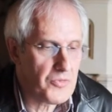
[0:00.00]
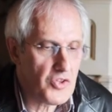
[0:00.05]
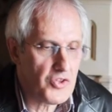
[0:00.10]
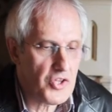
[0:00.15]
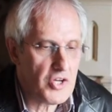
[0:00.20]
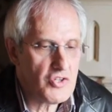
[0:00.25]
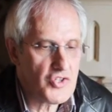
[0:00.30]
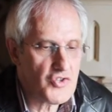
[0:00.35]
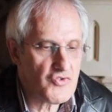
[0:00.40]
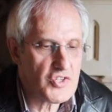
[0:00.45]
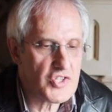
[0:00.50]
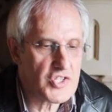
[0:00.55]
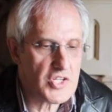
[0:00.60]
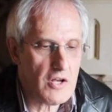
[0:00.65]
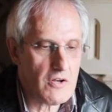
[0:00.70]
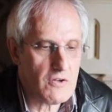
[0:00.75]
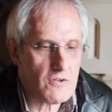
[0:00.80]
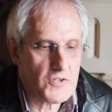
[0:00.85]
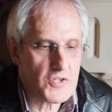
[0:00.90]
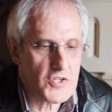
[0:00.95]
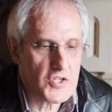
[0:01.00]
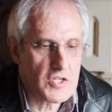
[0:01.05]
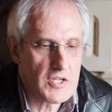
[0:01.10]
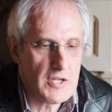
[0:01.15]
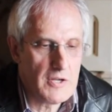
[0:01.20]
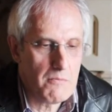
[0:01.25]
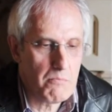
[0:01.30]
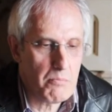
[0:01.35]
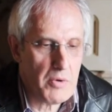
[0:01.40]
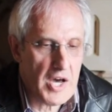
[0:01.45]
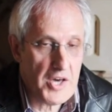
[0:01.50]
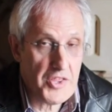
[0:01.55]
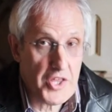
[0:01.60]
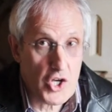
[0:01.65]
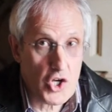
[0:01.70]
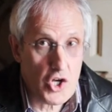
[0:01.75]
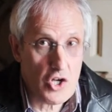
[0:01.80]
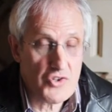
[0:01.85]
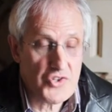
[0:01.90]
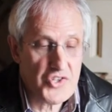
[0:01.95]
those results by the
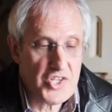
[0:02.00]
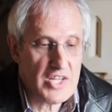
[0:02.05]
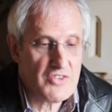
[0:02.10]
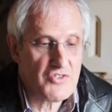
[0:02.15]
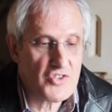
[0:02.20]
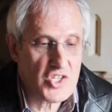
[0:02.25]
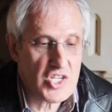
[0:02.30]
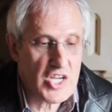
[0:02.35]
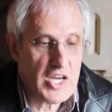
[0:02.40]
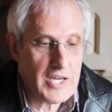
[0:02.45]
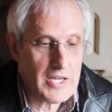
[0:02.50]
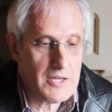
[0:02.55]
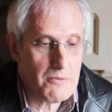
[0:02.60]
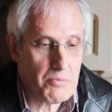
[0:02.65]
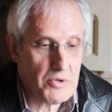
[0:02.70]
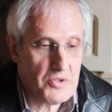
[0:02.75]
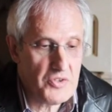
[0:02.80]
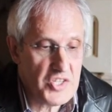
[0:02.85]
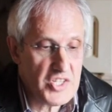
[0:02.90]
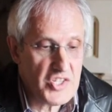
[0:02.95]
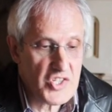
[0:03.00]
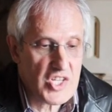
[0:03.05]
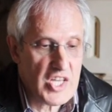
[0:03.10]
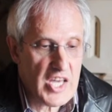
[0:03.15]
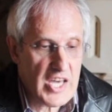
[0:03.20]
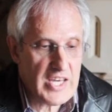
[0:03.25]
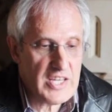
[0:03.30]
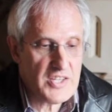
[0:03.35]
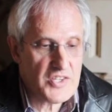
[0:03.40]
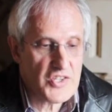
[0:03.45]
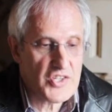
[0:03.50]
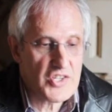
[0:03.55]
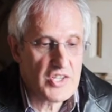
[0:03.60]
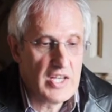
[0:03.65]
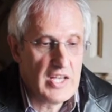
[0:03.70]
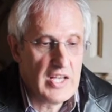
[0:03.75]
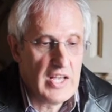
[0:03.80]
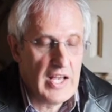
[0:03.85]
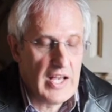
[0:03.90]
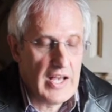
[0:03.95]
content type, in this case,
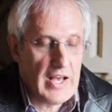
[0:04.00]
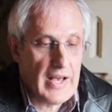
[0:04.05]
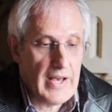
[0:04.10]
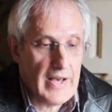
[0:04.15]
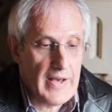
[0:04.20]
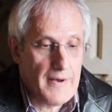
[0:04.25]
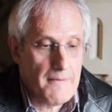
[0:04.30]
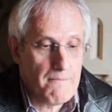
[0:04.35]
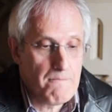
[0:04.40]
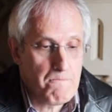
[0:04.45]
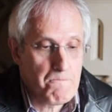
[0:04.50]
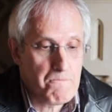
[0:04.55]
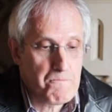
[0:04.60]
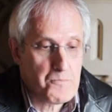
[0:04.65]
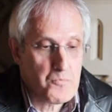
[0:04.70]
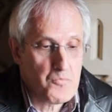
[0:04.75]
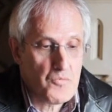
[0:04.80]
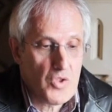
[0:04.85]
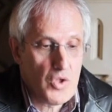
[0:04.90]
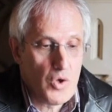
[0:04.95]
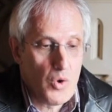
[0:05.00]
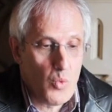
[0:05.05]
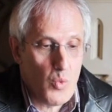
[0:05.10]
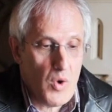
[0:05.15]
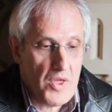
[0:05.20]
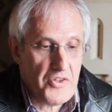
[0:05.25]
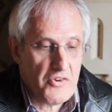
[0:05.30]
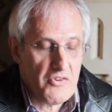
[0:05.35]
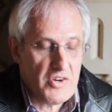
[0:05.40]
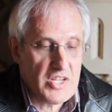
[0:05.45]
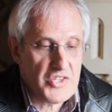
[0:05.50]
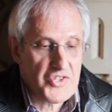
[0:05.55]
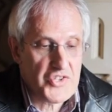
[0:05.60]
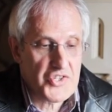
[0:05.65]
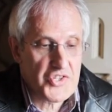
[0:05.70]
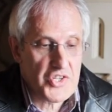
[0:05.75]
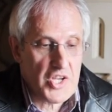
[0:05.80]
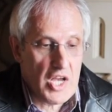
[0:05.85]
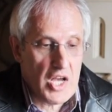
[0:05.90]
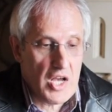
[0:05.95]
whether
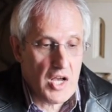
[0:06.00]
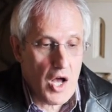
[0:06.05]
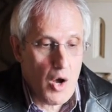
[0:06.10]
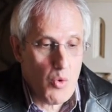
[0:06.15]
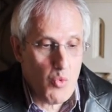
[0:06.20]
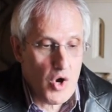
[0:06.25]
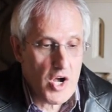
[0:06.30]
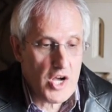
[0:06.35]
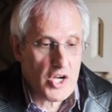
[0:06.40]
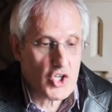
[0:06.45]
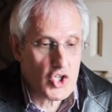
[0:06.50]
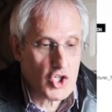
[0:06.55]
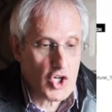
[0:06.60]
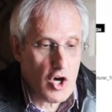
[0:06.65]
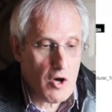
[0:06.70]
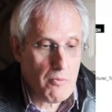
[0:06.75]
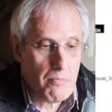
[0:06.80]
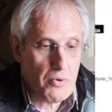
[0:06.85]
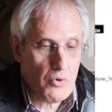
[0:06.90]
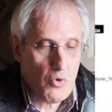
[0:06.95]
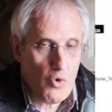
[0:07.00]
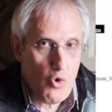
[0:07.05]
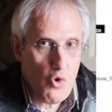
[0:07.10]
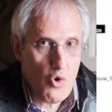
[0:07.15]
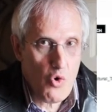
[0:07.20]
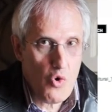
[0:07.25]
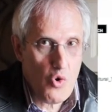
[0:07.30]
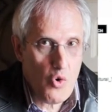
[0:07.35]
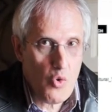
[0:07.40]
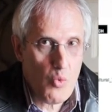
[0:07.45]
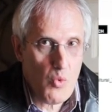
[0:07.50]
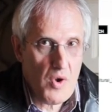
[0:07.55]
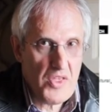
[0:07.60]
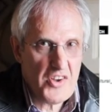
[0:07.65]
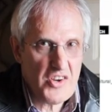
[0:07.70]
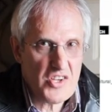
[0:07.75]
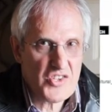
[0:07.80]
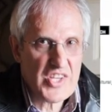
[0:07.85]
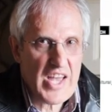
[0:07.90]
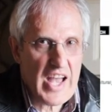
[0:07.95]
it's a workshop or
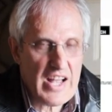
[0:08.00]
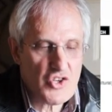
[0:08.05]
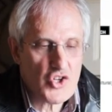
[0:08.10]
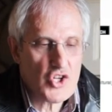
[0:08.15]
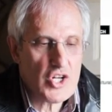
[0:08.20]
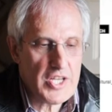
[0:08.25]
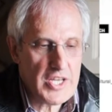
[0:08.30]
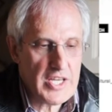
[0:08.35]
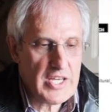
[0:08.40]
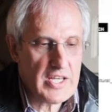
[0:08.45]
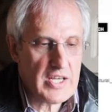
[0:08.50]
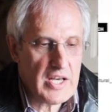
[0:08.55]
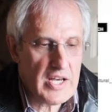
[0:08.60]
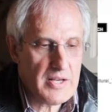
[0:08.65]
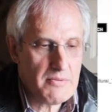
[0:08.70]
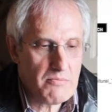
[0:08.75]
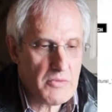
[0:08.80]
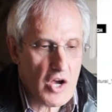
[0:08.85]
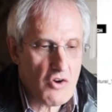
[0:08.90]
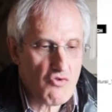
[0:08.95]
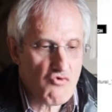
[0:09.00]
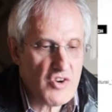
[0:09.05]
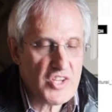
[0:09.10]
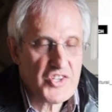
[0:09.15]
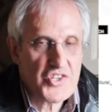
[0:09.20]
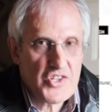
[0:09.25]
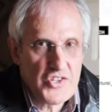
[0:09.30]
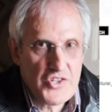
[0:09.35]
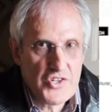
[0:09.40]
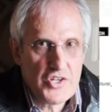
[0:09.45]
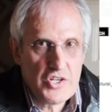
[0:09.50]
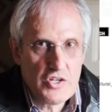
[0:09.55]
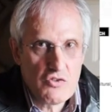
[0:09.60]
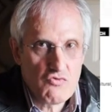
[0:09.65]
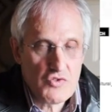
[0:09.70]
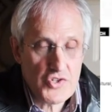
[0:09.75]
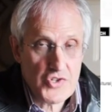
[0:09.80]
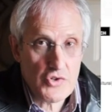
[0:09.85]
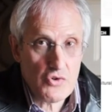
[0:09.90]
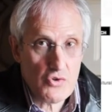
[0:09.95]
whether it's actually a written
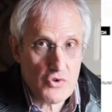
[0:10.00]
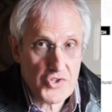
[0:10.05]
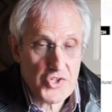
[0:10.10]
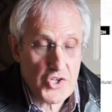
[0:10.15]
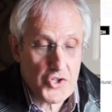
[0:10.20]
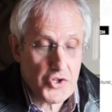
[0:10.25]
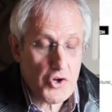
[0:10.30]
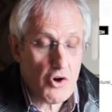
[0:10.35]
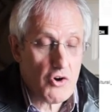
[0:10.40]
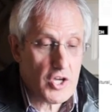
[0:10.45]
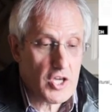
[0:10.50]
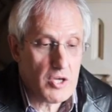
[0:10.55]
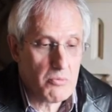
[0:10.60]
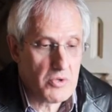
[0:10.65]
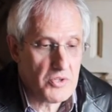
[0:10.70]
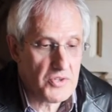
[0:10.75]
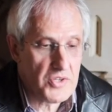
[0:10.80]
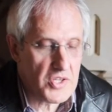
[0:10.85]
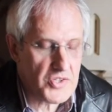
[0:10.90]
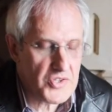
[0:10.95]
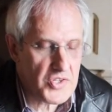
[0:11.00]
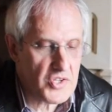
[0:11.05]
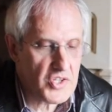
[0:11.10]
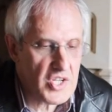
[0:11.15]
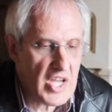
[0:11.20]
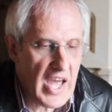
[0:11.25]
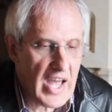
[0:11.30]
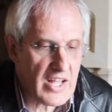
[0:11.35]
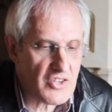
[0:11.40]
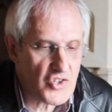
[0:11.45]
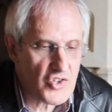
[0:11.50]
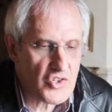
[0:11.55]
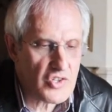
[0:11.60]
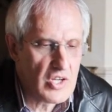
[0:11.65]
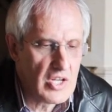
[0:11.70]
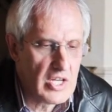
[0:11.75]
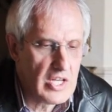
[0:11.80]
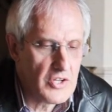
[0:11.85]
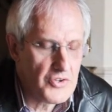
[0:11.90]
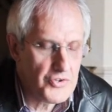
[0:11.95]
resource, a document that's attached
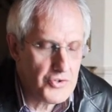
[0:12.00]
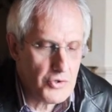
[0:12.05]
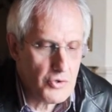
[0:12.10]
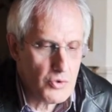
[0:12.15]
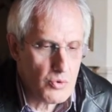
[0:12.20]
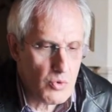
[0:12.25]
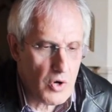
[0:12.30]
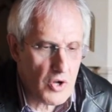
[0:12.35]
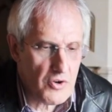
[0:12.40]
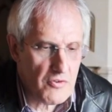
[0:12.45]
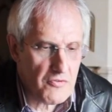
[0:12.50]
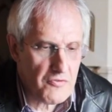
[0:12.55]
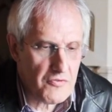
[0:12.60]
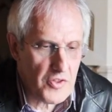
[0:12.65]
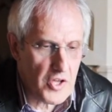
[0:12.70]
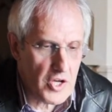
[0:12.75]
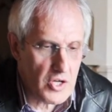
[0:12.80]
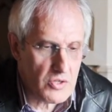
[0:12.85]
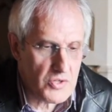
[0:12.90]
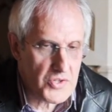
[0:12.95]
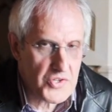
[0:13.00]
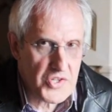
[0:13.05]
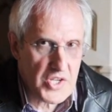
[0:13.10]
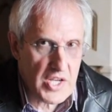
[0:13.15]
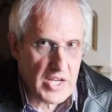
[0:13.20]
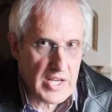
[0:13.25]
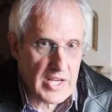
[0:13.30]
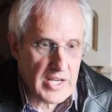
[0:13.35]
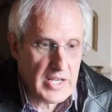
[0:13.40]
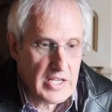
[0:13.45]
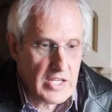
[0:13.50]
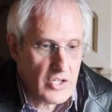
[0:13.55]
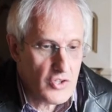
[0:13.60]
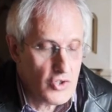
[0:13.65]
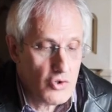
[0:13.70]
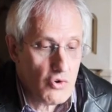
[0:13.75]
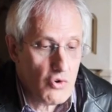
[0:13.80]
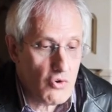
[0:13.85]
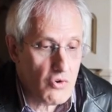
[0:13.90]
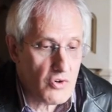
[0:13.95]
to one of those
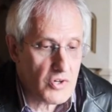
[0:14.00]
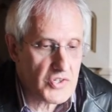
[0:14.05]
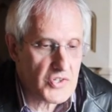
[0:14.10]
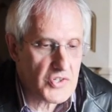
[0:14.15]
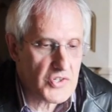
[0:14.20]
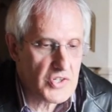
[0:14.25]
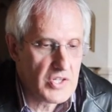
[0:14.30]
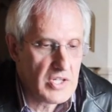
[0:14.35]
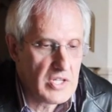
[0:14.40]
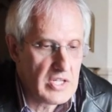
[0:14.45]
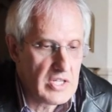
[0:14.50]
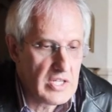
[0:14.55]
talks.